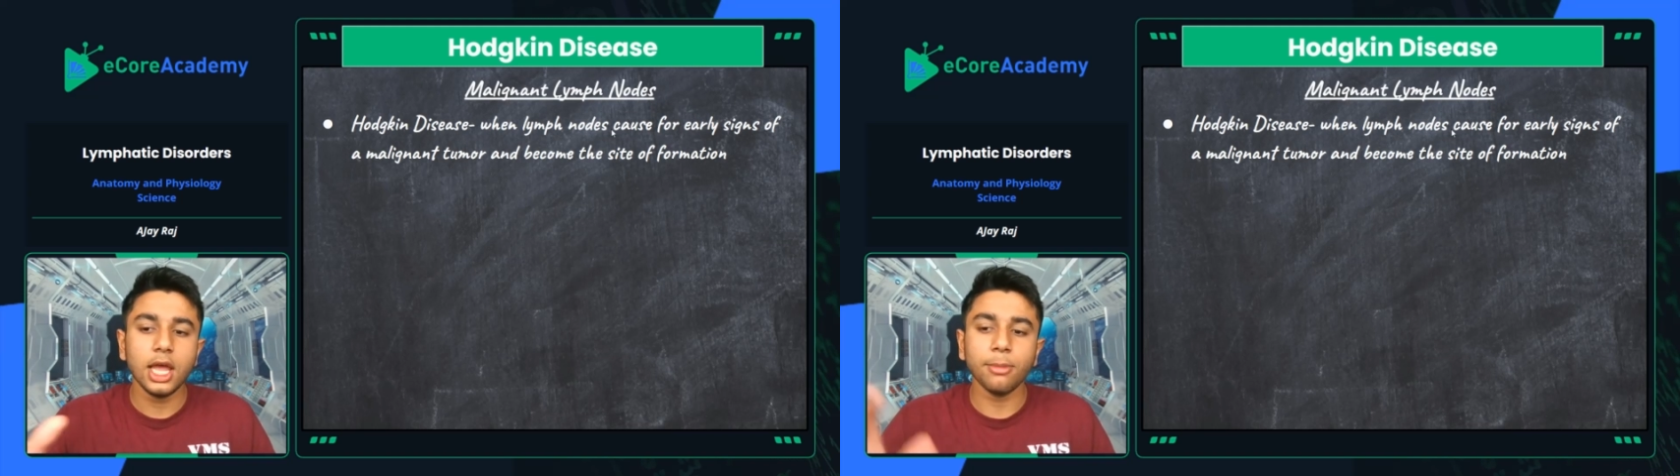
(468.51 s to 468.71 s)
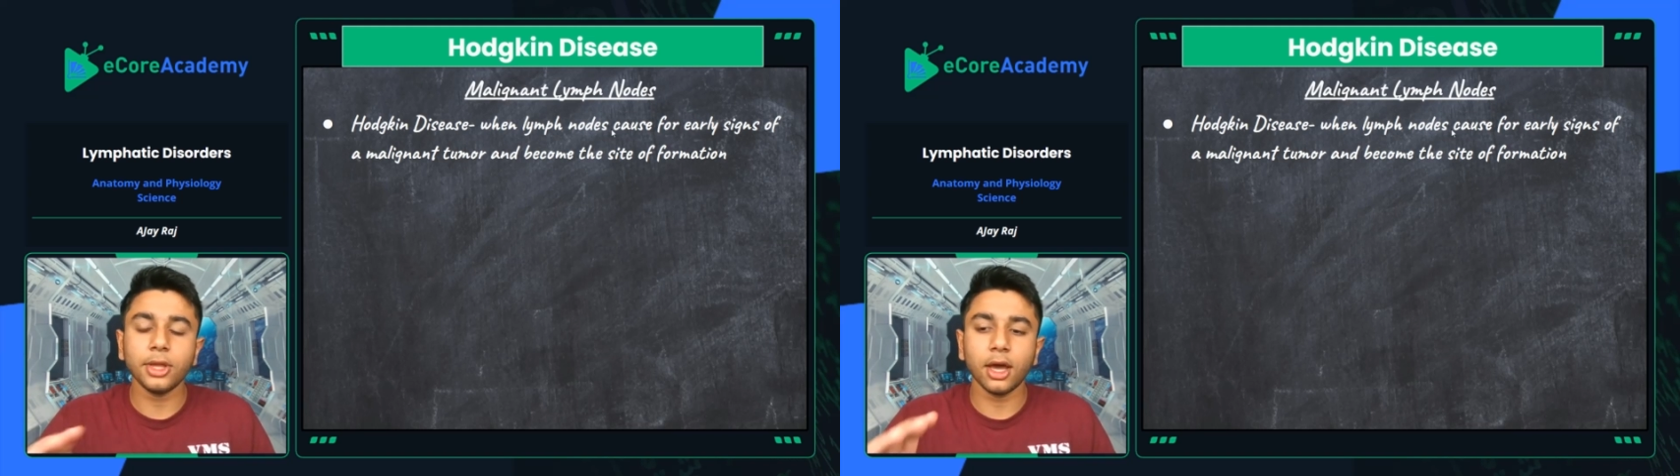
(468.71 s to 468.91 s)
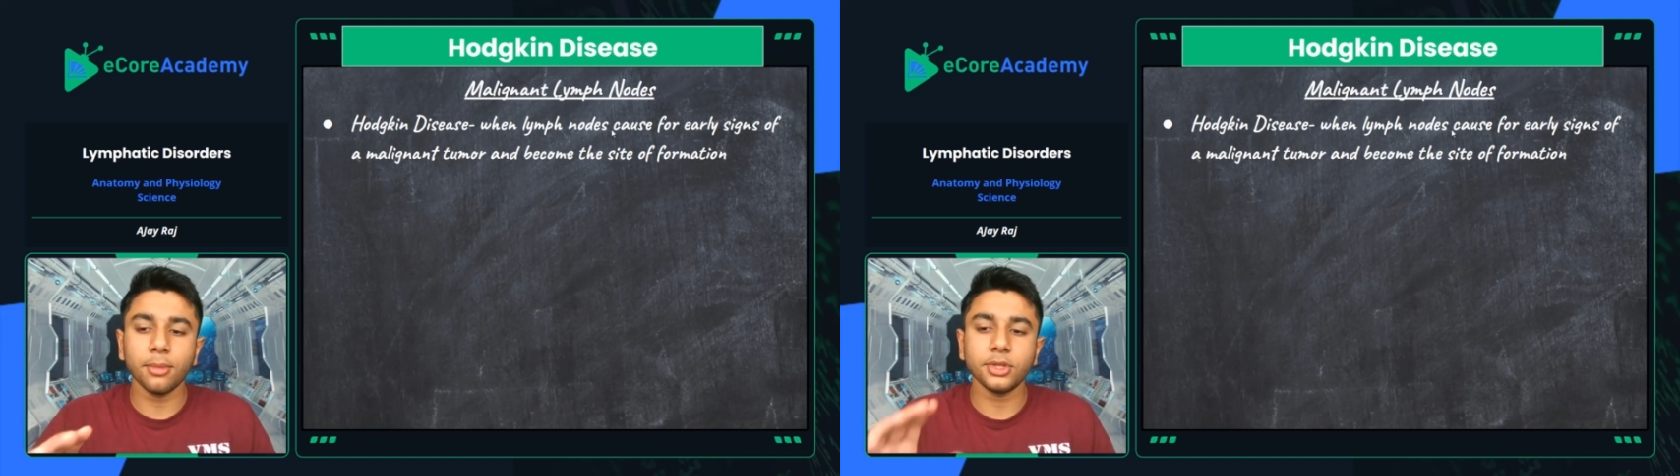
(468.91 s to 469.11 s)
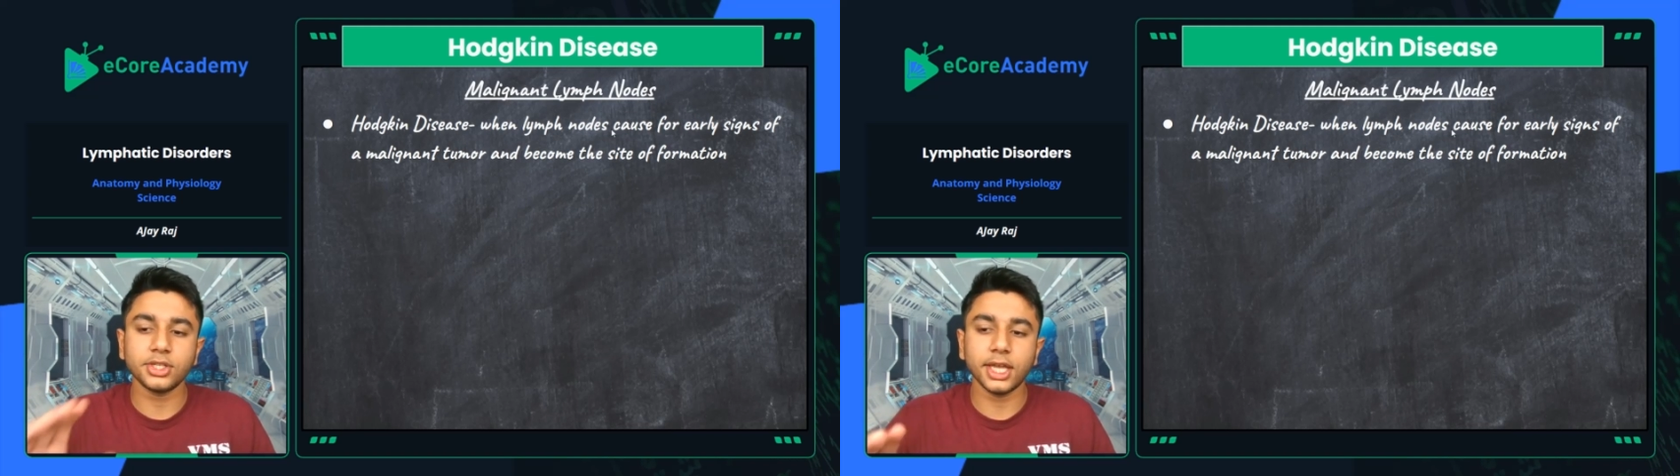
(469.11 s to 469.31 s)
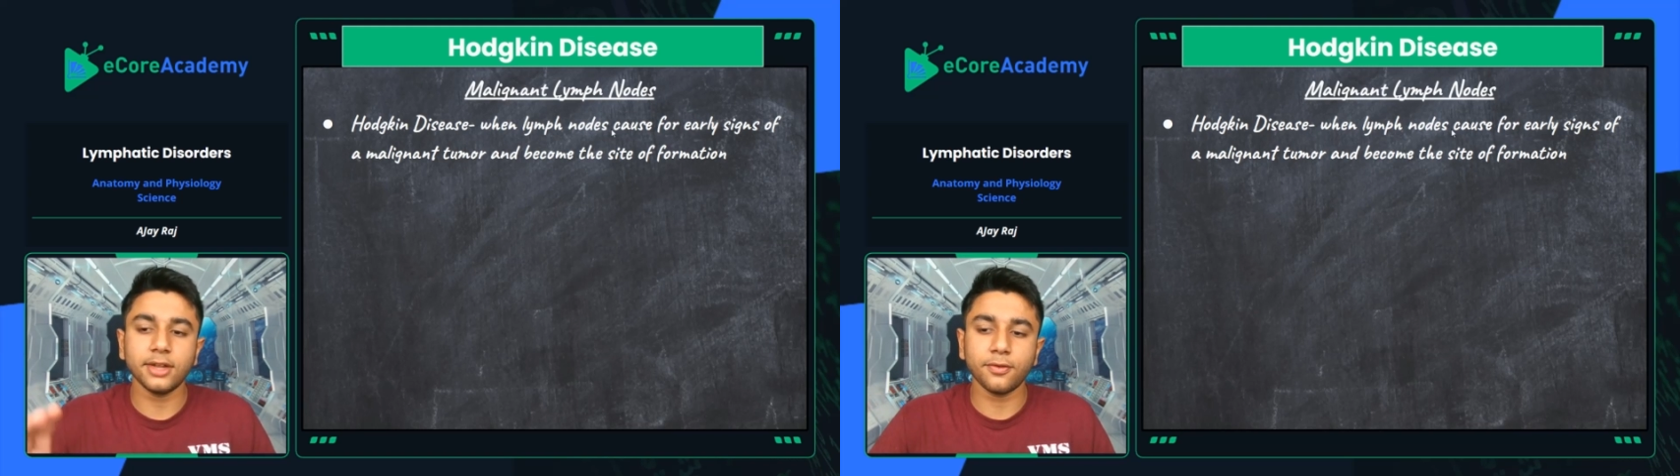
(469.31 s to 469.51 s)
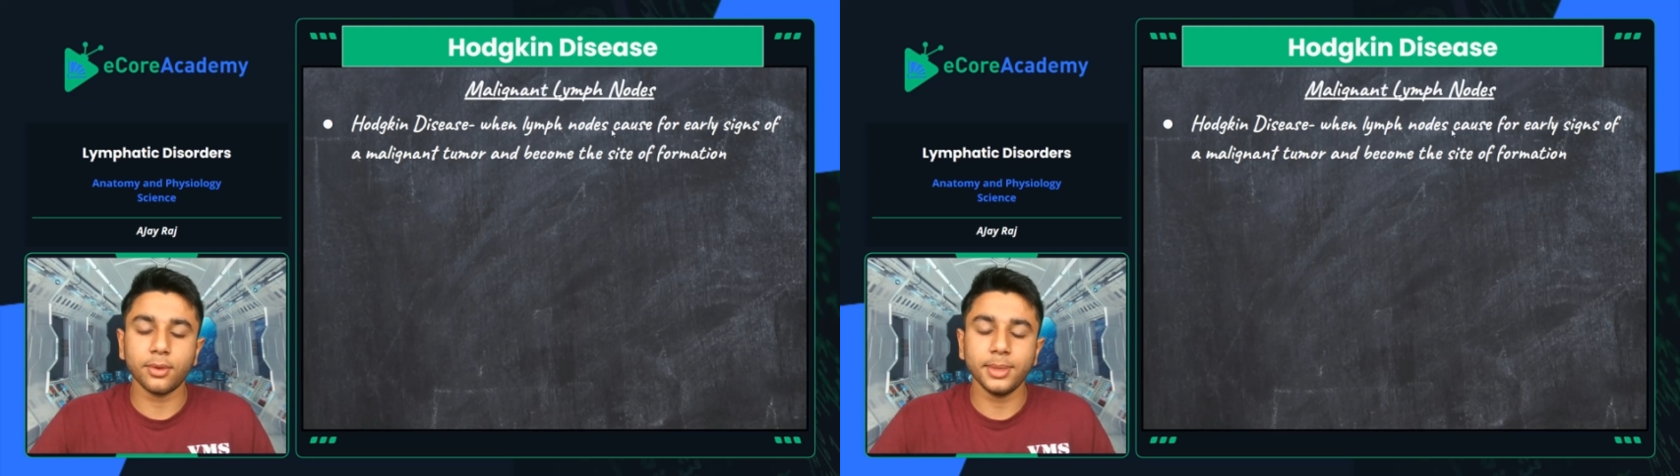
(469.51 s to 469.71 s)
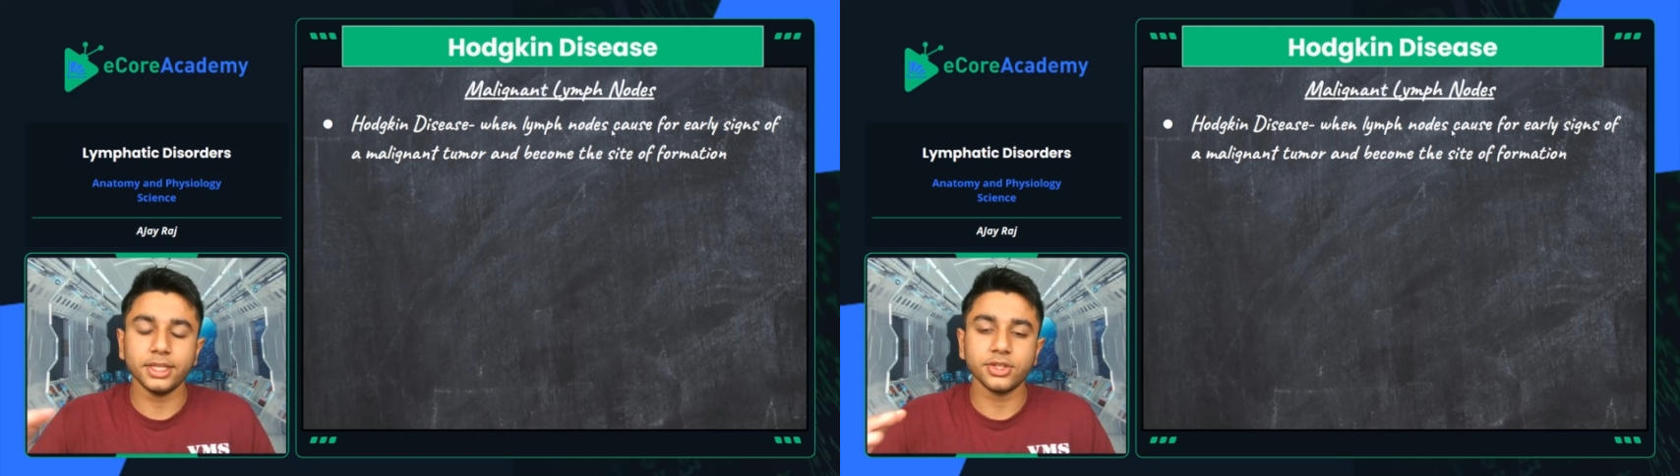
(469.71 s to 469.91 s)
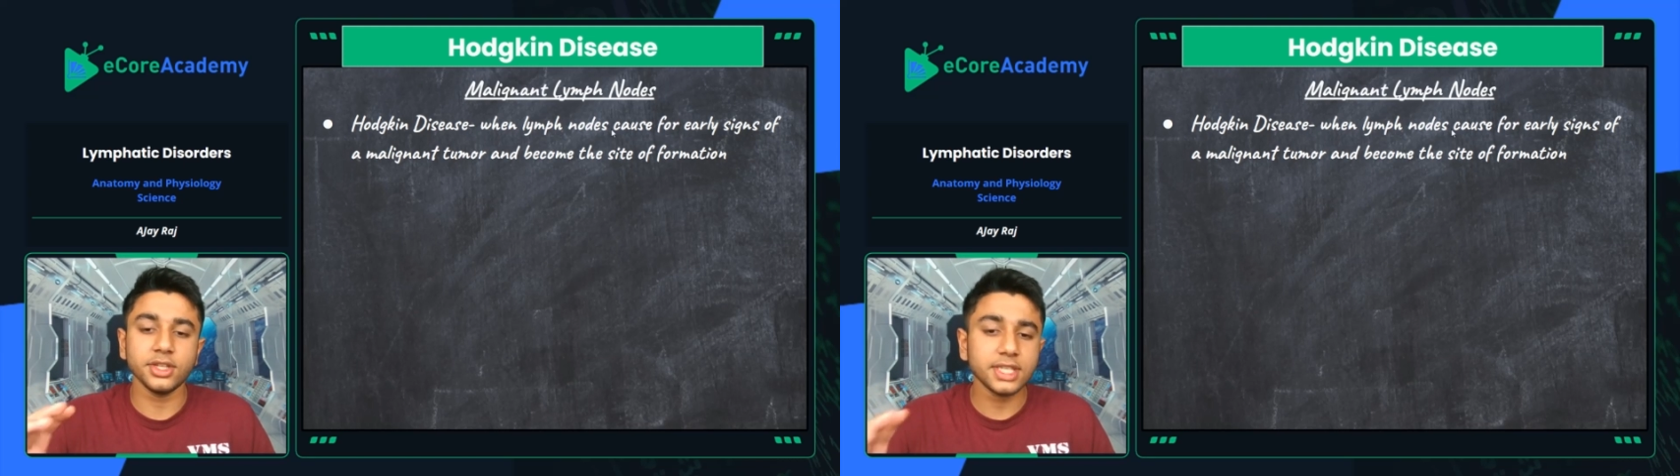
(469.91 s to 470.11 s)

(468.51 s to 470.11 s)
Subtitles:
and become the site of formation.